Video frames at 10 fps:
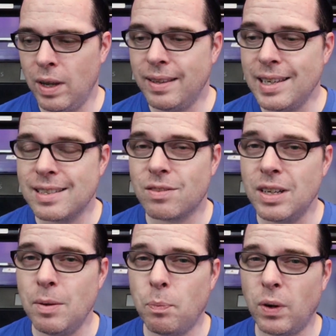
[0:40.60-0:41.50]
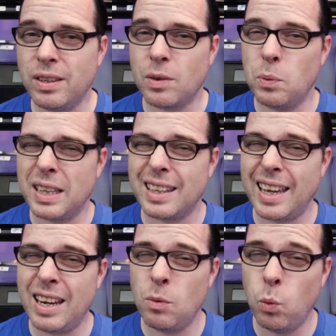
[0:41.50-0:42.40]
with this 3D printer
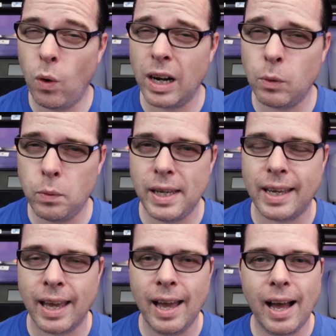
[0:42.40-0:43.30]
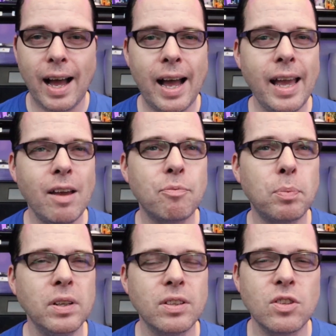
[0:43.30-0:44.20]
within one week, I have
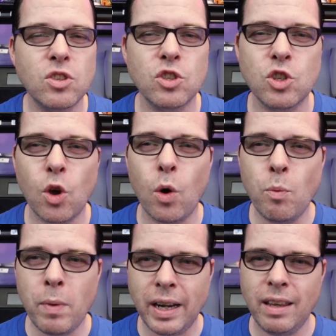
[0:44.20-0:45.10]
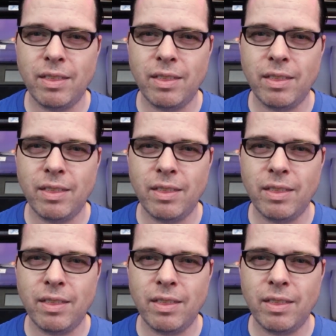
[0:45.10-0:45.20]
printed so many